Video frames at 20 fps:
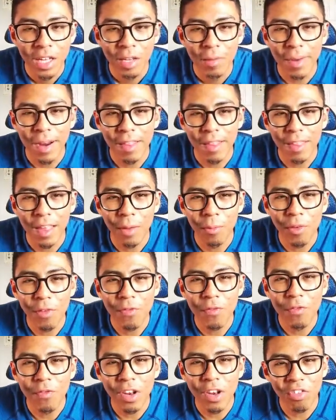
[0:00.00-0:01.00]
by the time we
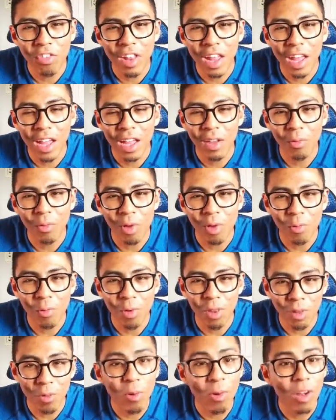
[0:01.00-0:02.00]
finish that, we
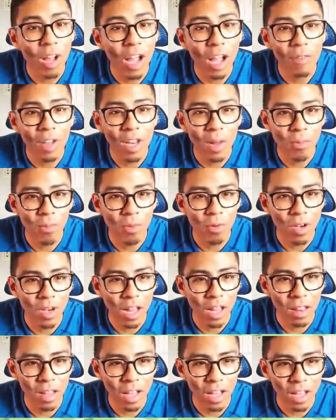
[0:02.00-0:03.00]
really won't have any more
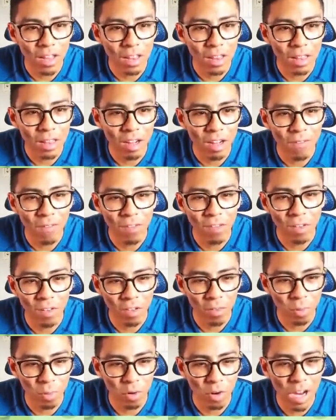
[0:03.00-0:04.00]
daylight left to
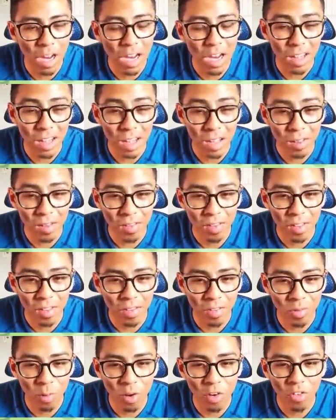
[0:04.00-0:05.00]
explore anything else in
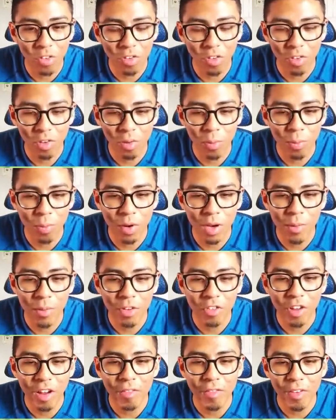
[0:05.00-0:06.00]
this region. So pretty
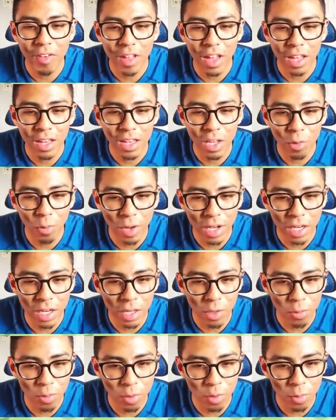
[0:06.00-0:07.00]
much after that, the
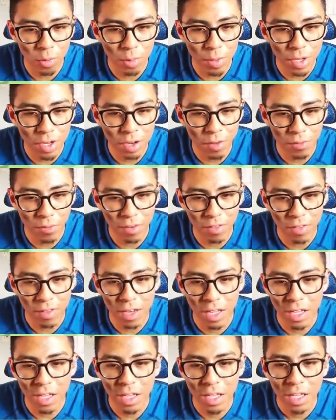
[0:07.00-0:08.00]
Awakening Wood will be done for
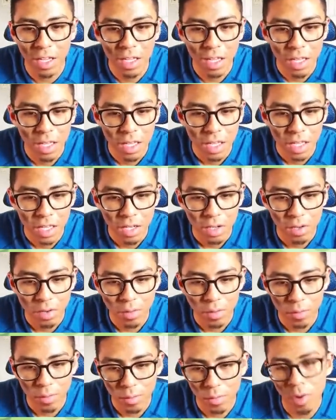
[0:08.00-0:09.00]
today.
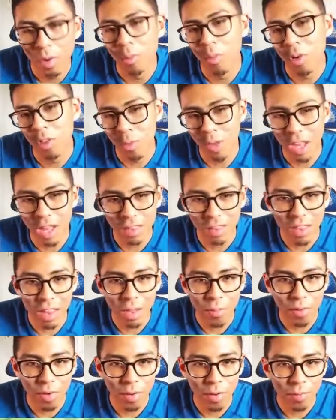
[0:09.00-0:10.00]
Well, once we get to
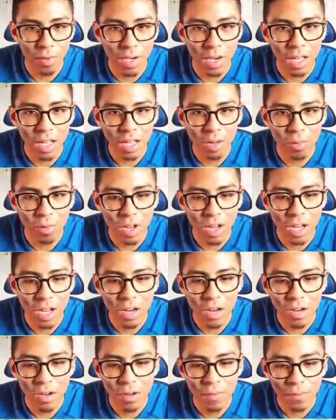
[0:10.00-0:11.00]
that point. But now that we're
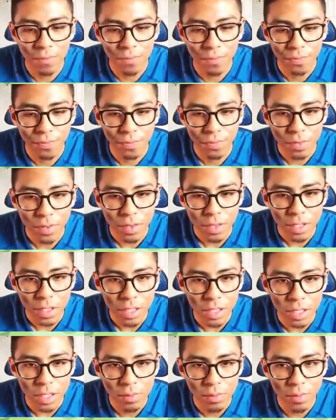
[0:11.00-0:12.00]
here, I'm
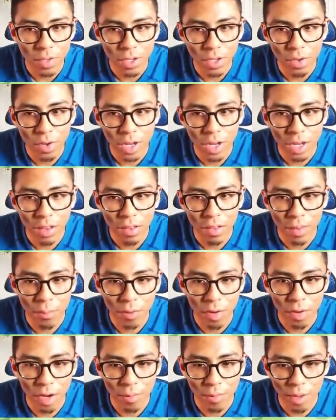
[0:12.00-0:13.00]
gonna go ahead and
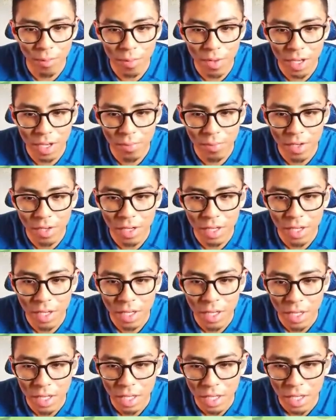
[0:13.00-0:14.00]
separate my Pikmin
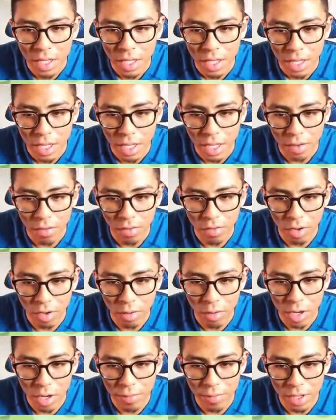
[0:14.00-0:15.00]
and
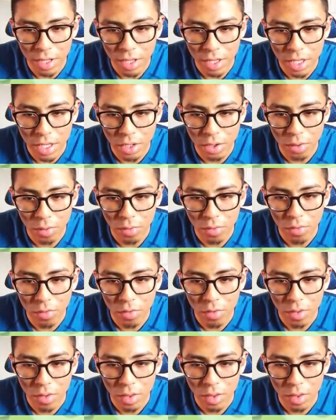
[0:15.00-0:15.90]
start grabbing the yellows.